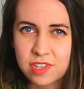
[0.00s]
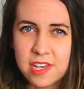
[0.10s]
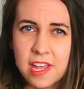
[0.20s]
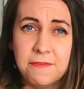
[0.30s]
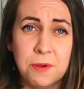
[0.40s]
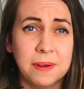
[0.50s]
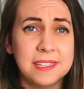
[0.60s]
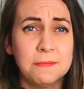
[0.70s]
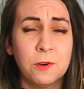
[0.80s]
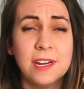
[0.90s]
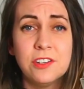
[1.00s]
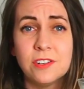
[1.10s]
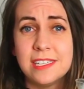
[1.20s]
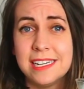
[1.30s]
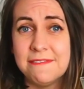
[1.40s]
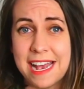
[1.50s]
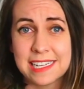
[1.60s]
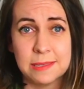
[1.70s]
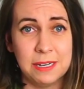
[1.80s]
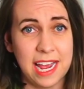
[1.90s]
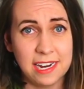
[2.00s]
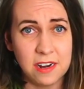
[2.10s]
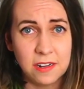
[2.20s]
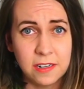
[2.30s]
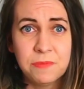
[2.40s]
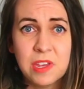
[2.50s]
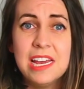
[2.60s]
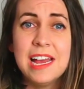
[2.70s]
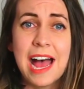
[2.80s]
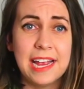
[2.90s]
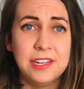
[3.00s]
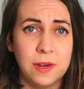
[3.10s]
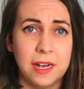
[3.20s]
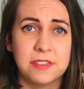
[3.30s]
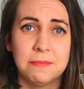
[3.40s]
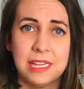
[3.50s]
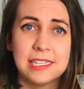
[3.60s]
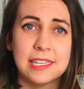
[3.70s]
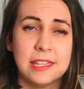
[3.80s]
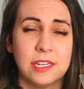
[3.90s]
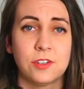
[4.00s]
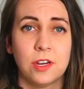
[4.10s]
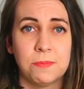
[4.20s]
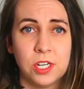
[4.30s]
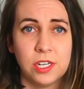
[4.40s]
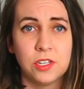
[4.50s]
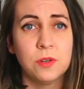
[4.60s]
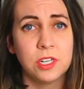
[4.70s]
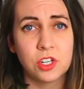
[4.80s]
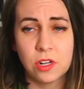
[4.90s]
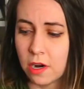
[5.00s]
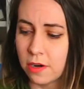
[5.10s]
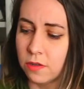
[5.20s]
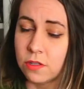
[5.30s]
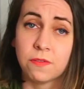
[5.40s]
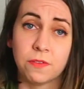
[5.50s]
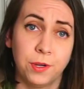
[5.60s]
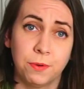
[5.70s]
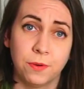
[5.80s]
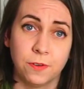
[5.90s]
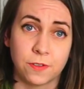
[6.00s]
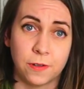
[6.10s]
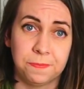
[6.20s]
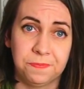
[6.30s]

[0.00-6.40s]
If you want some more interesting facts about eggnog, I do have some links in the description to additional articles for your perusal.